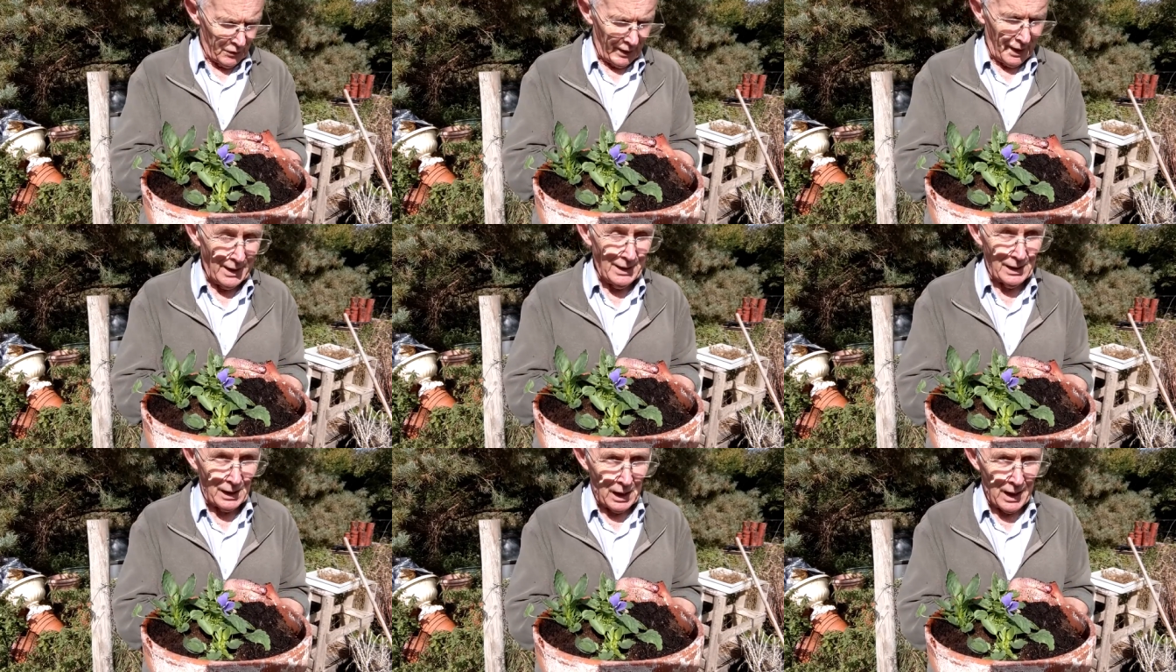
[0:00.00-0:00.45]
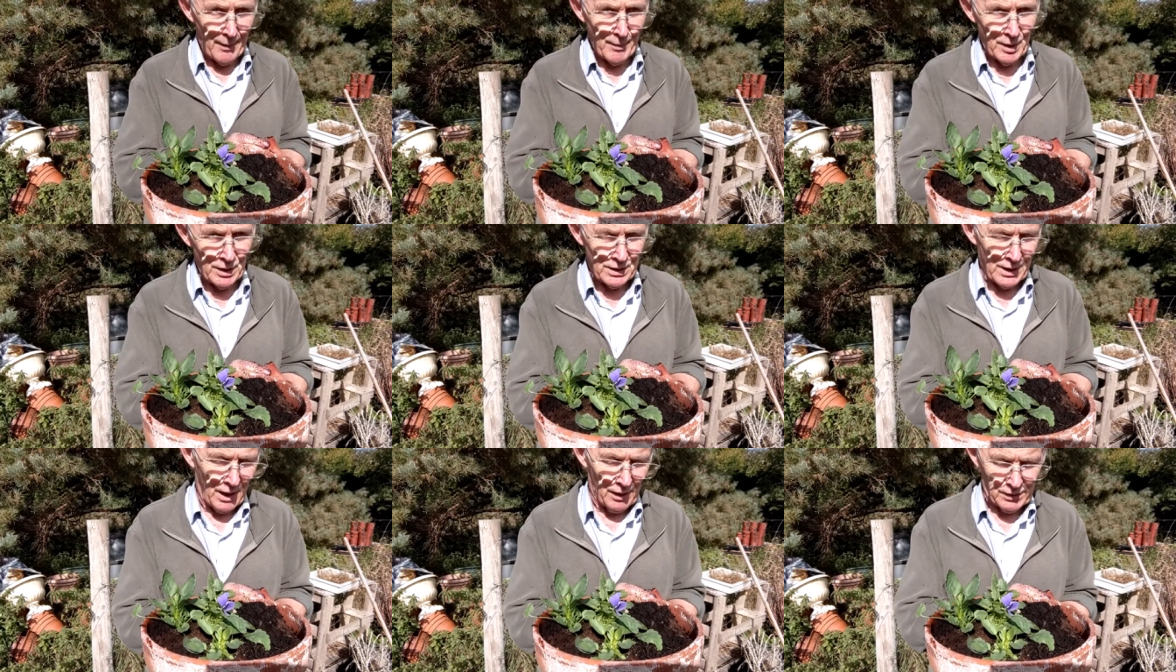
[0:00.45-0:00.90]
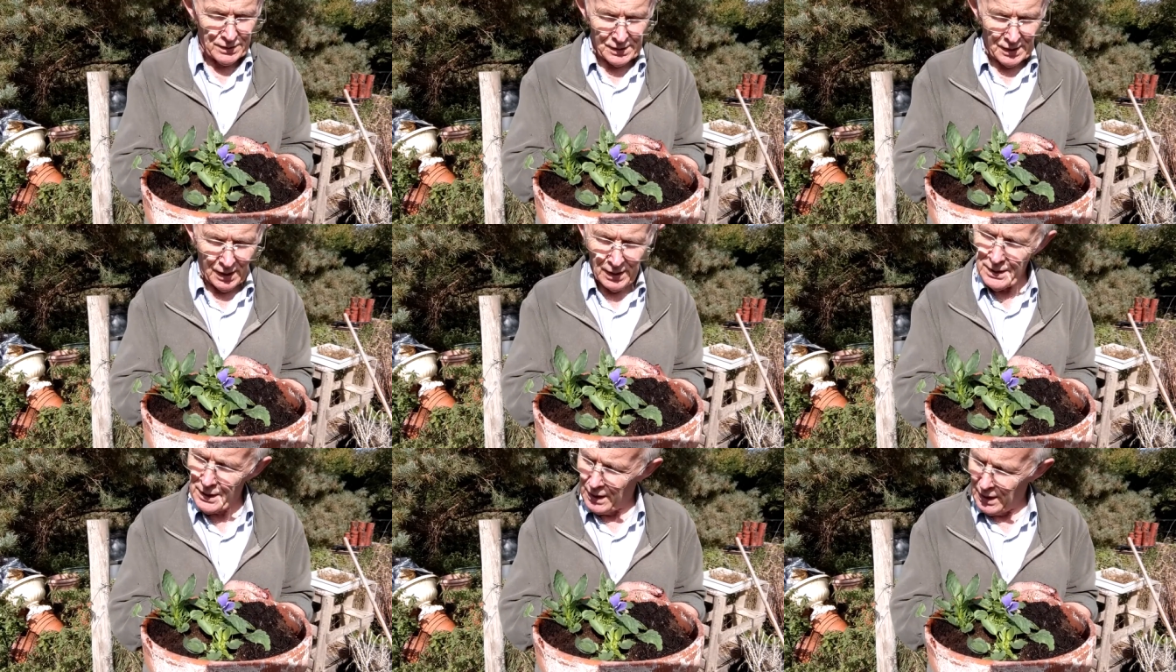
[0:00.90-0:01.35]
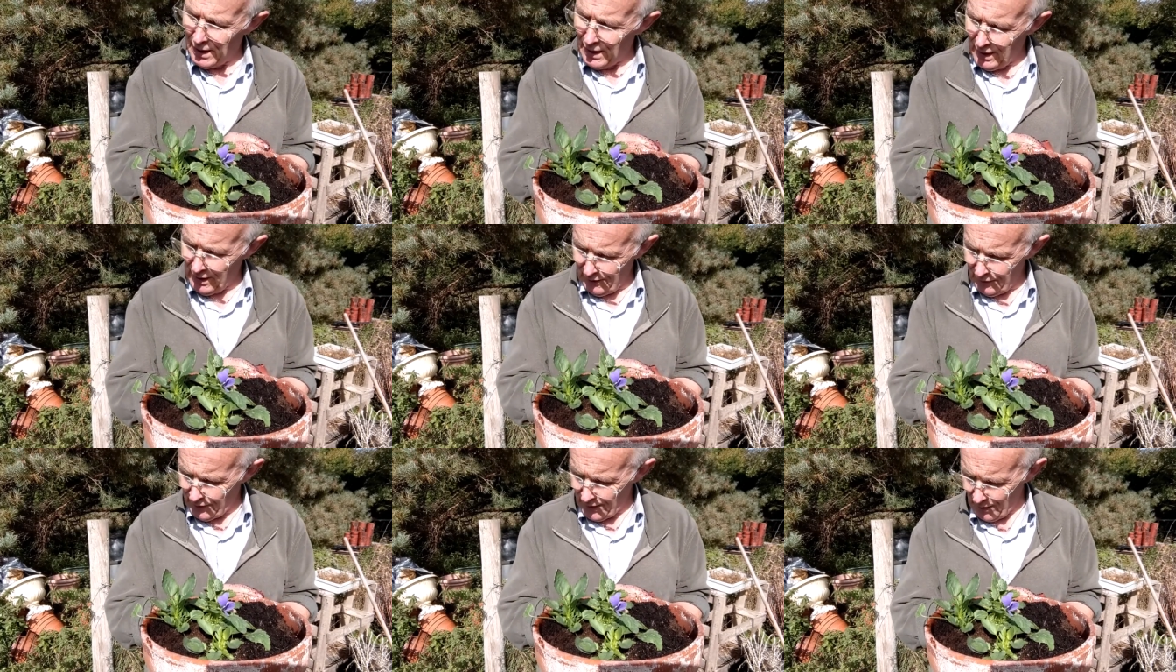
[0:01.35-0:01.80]
of inclement outside,
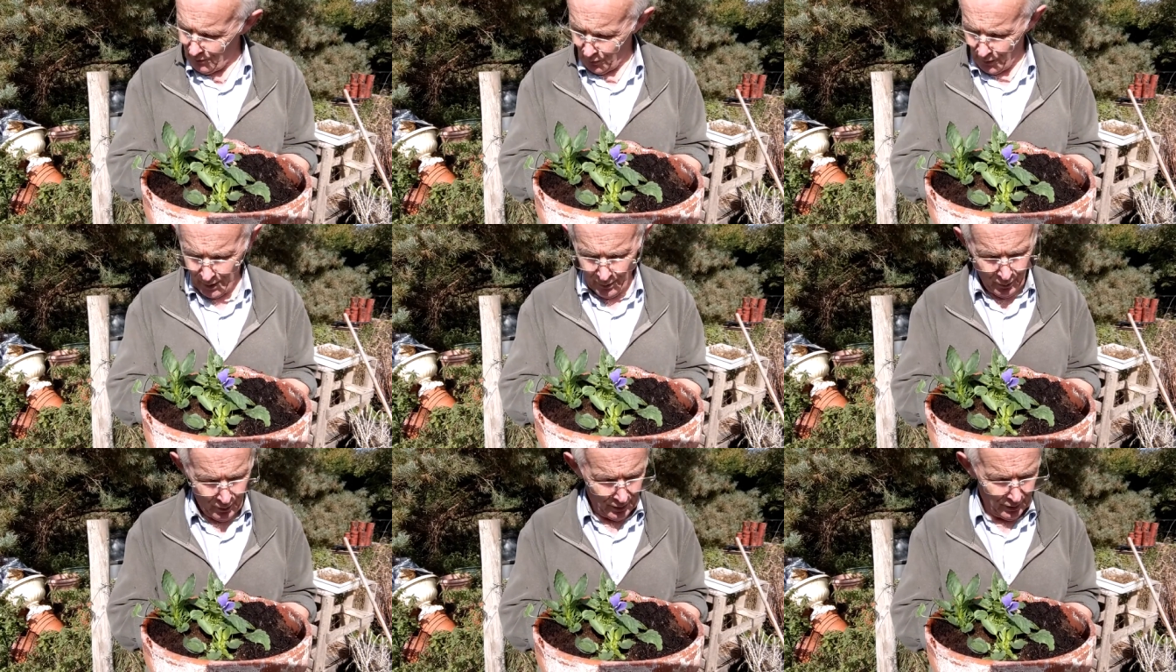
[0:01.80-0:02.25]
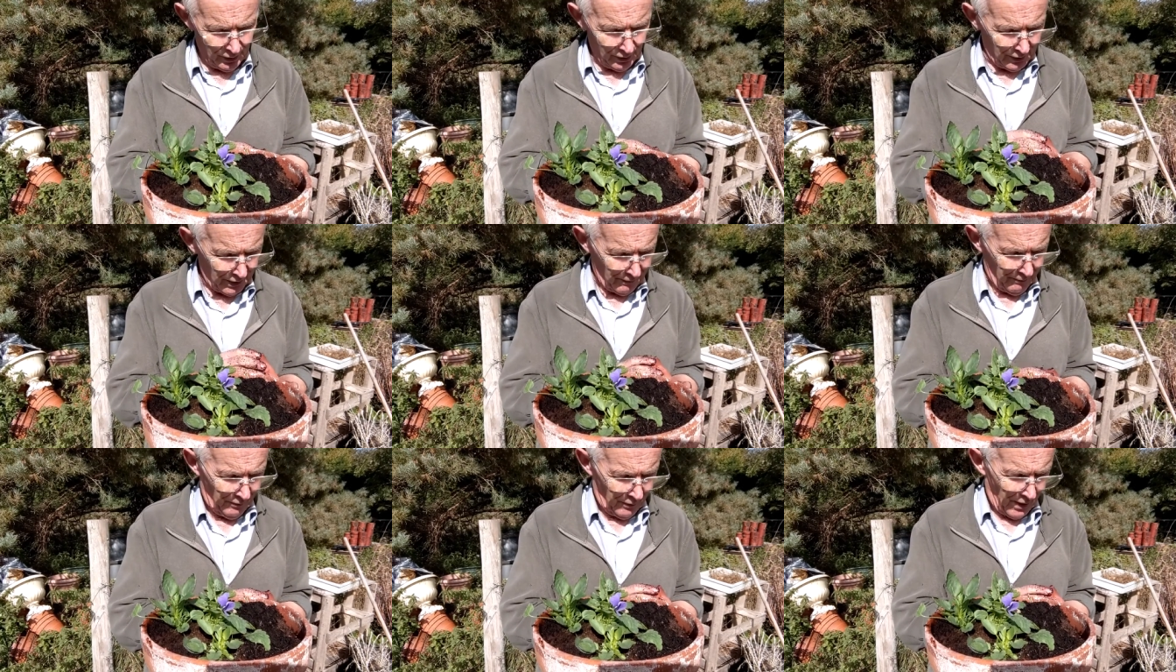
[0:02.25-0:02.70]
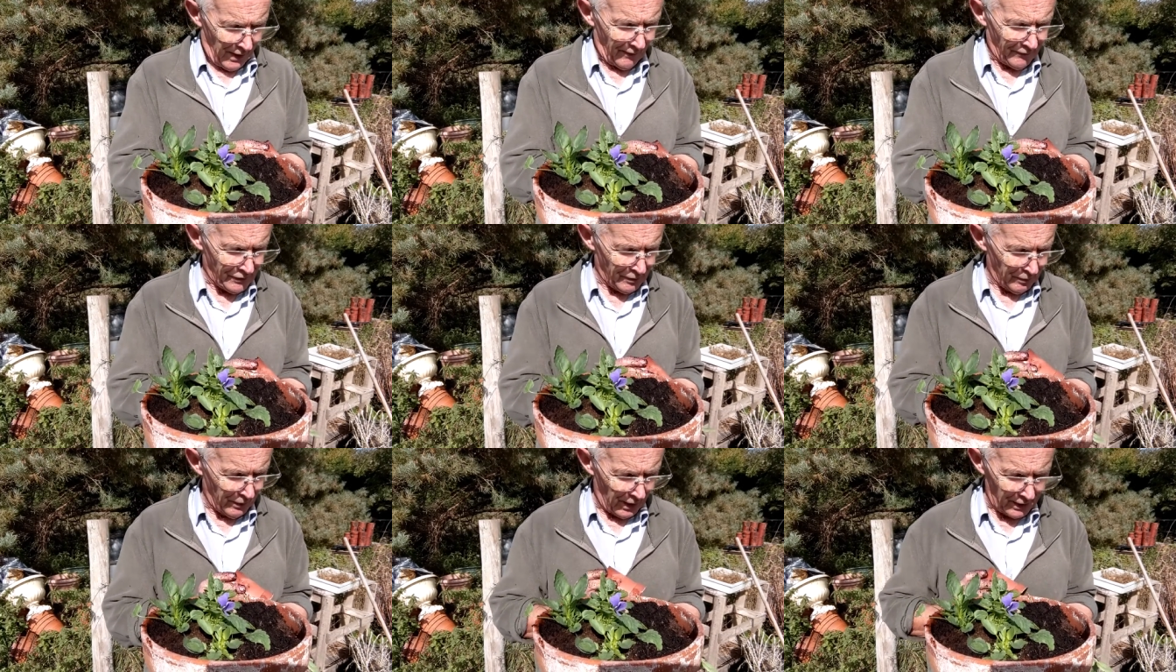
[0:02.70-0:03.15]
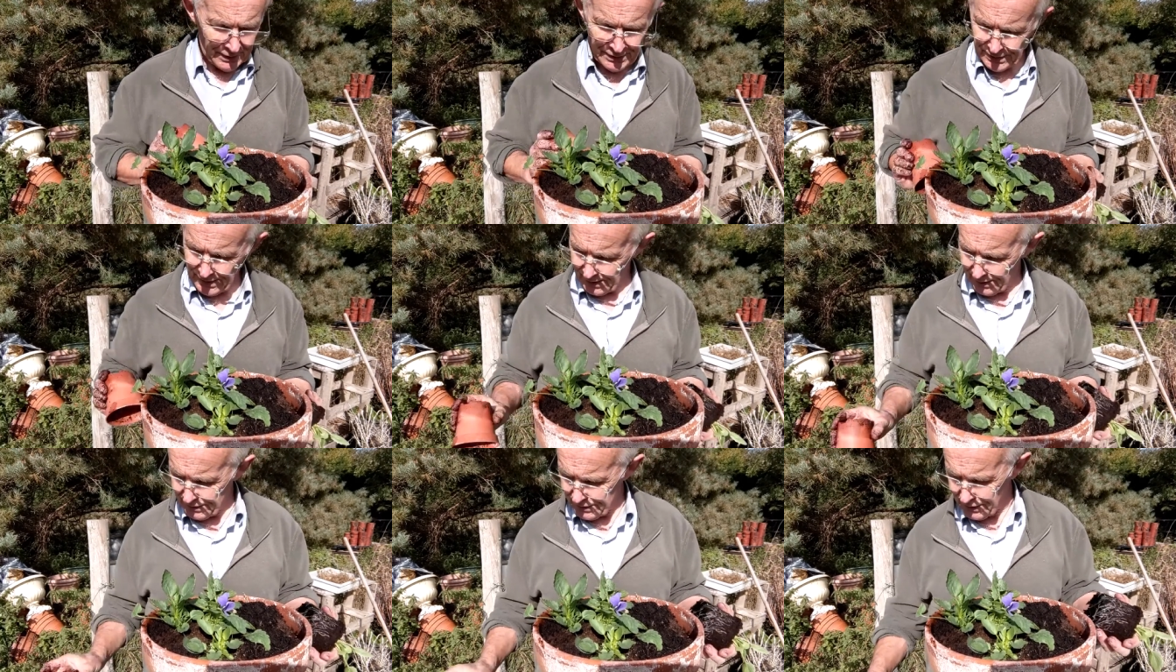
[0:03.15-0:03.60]
then we will have some nice
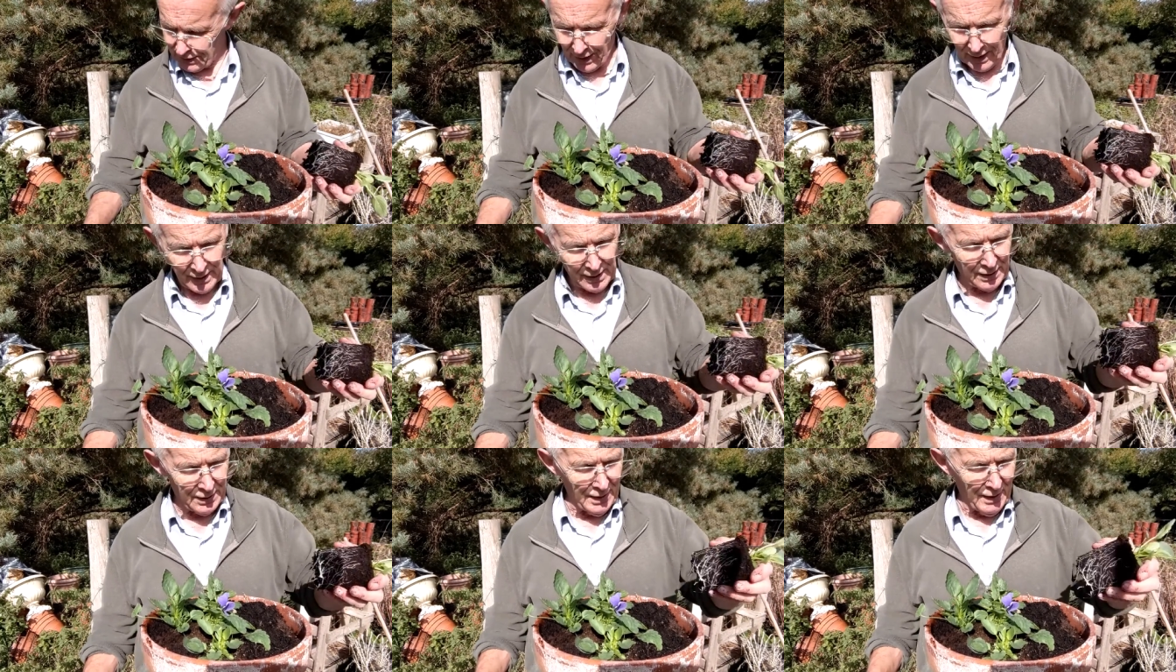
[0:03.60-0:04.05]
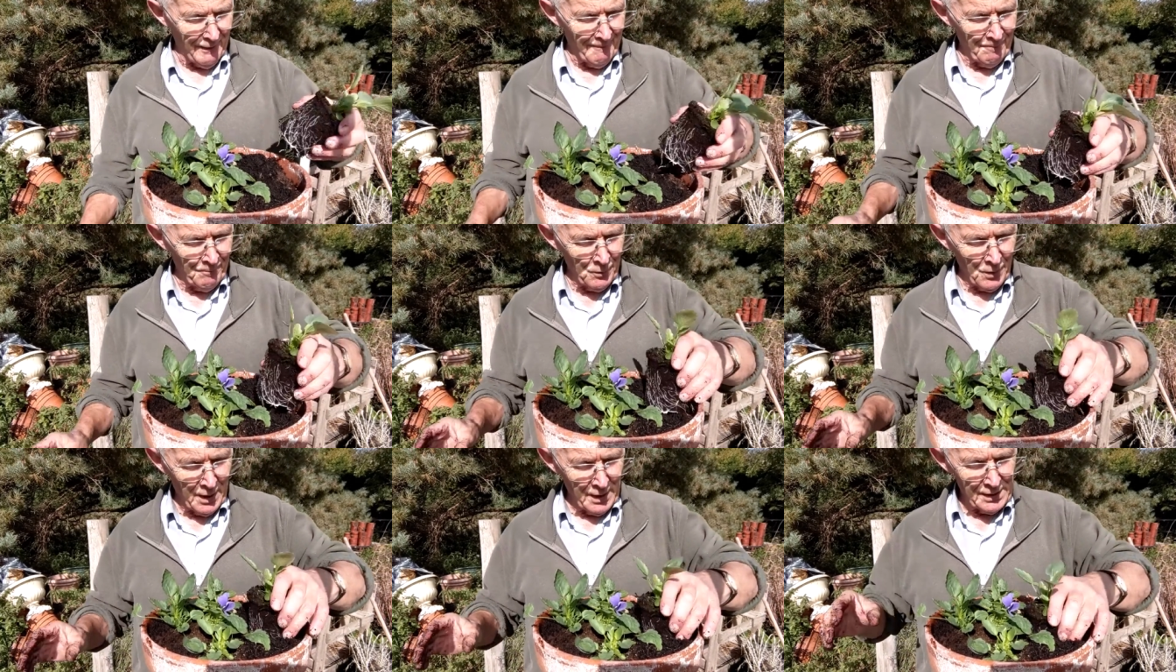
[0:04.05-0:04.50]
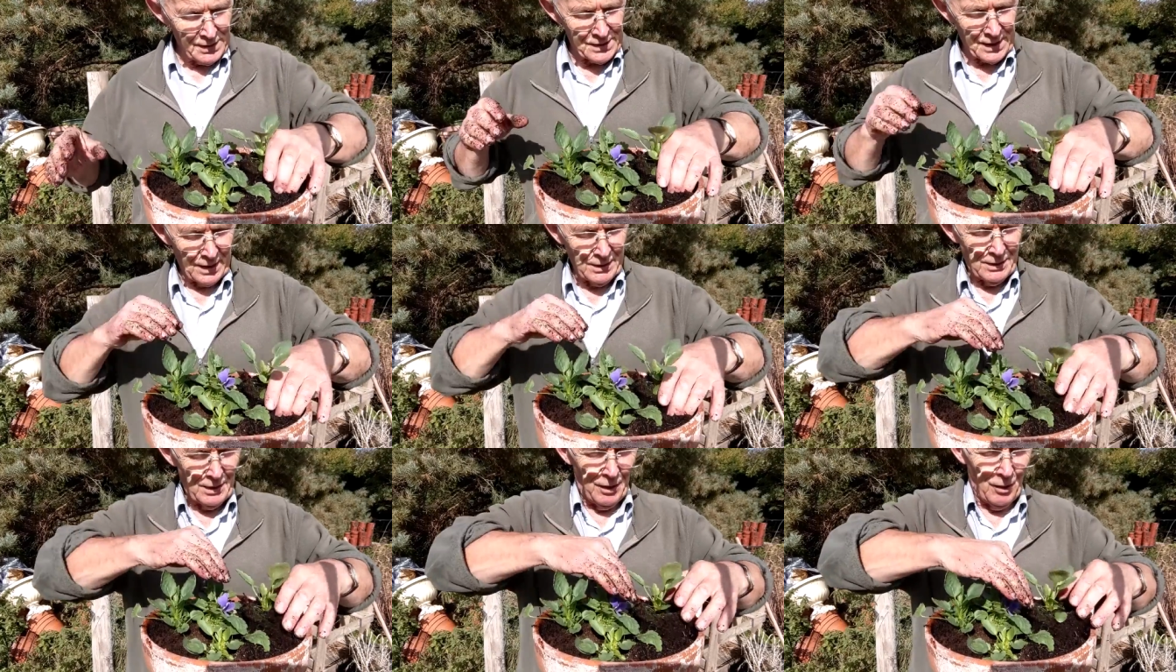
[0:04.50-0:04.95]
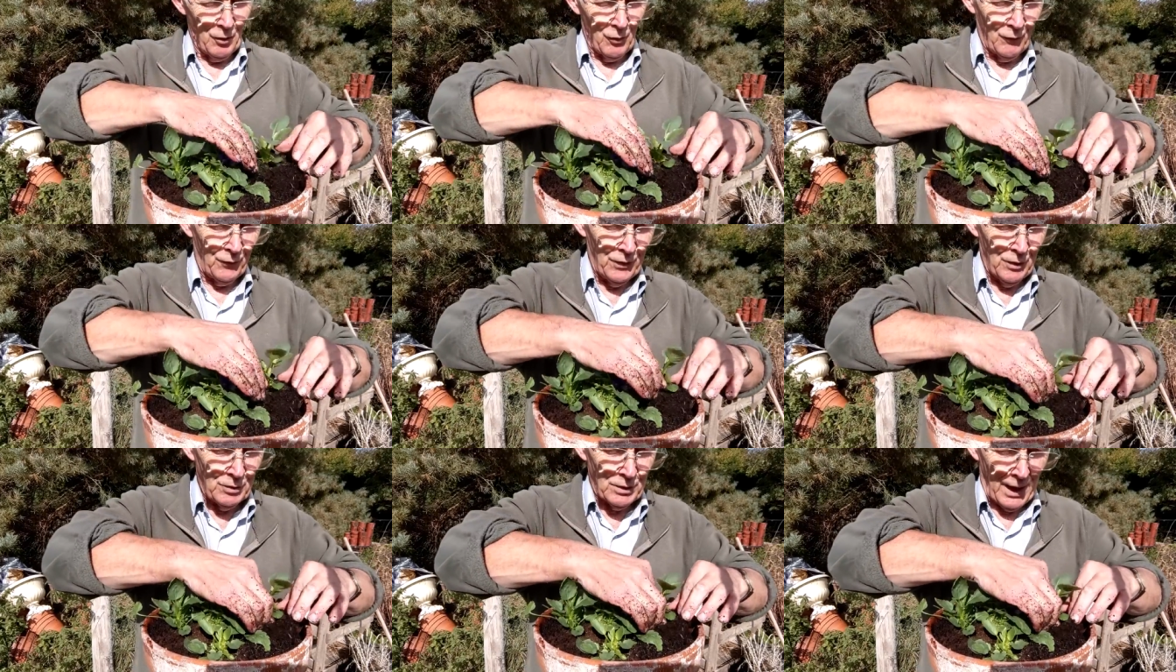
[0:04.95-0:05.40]
things that I can send
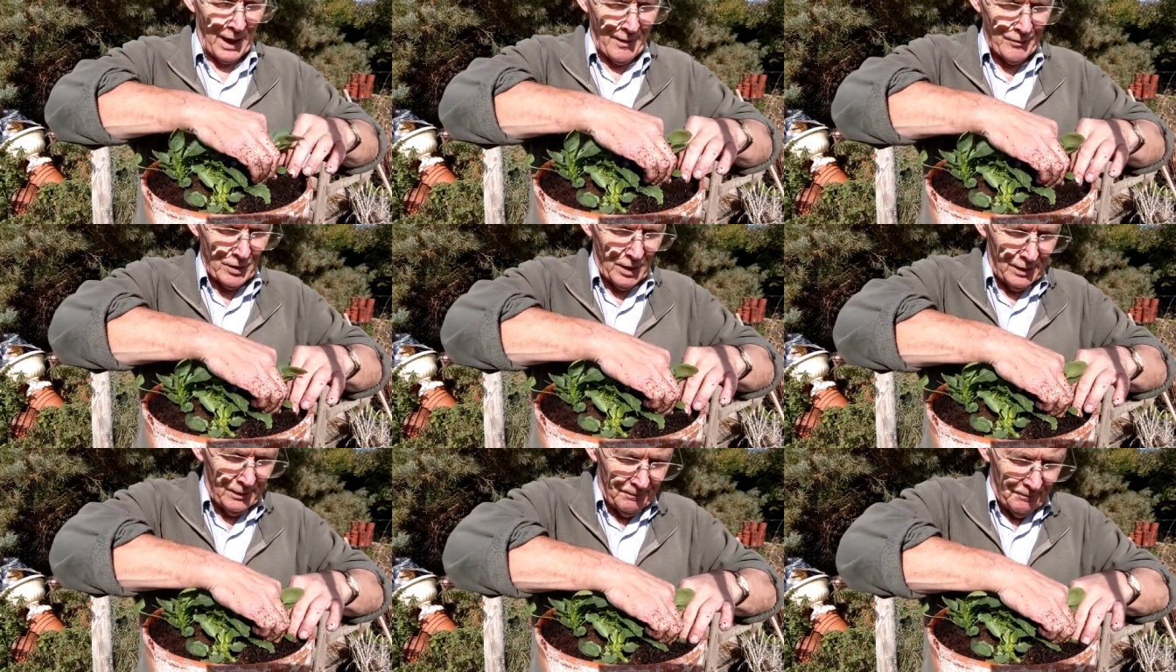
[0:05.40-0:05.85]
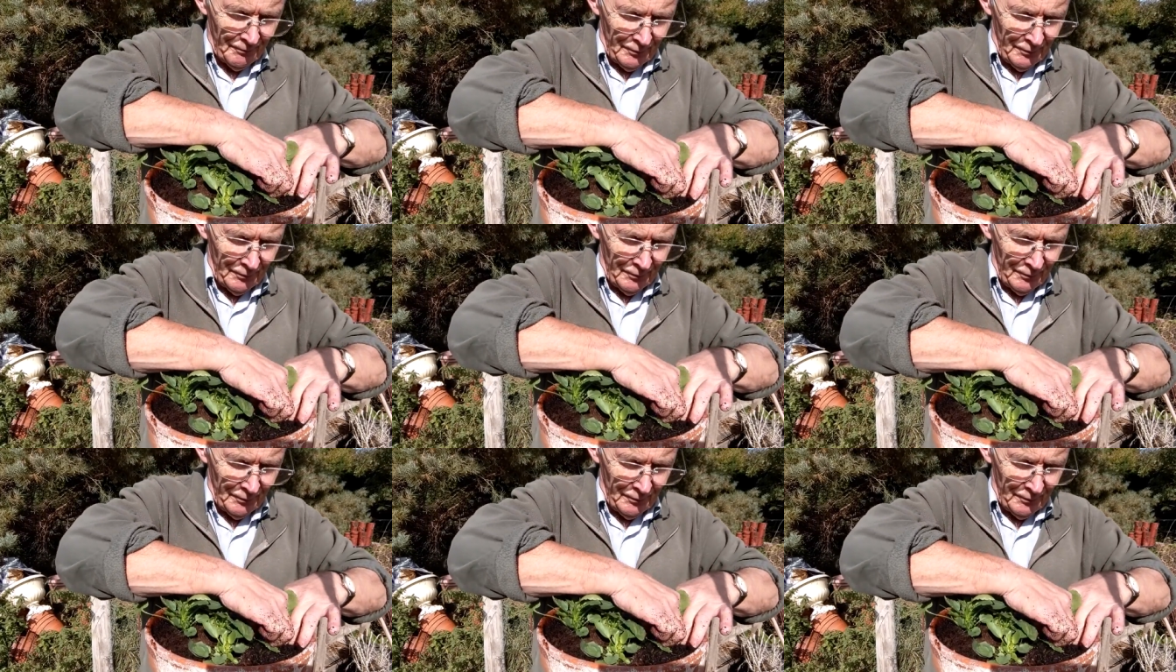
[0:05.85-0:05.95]
along for you to have a